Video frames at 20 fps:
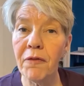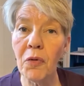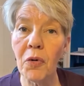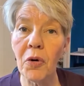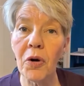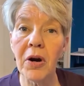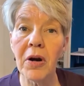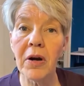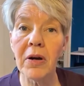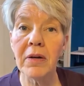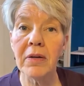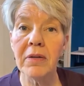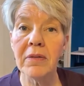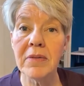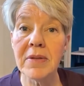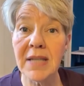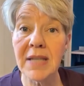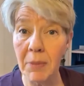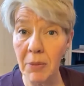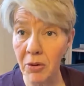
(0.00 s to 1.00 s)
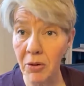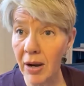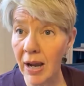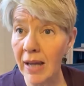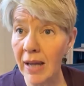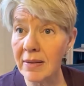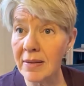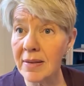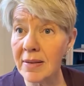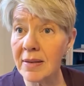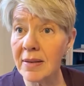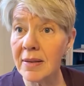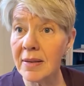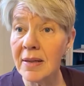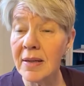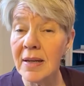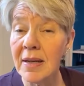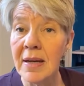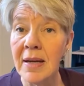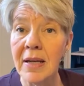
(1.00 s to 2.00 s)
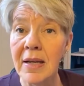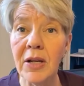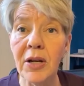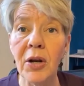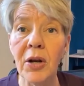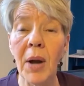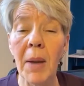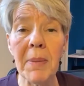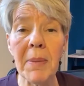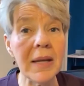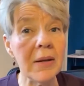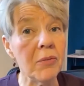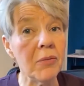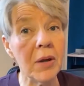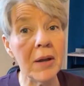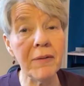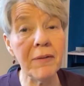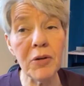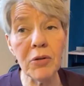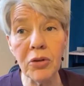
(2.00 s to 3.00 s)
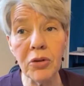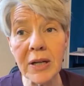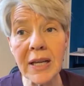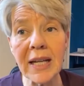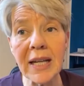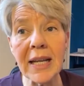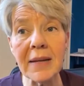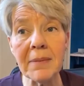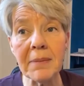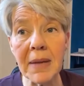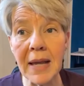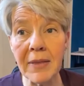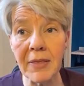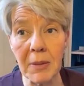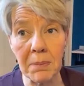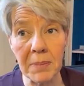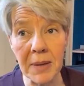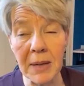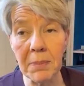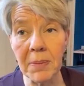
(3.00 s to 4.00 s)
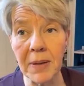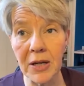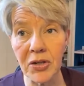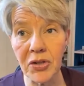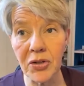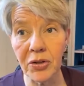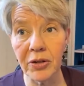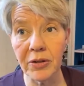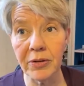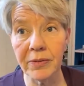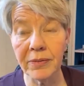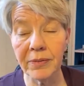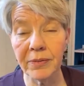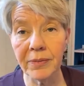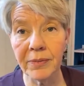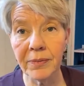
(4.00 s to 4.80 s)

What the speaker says: for Democrats. I mean, if you look at it at the big picture,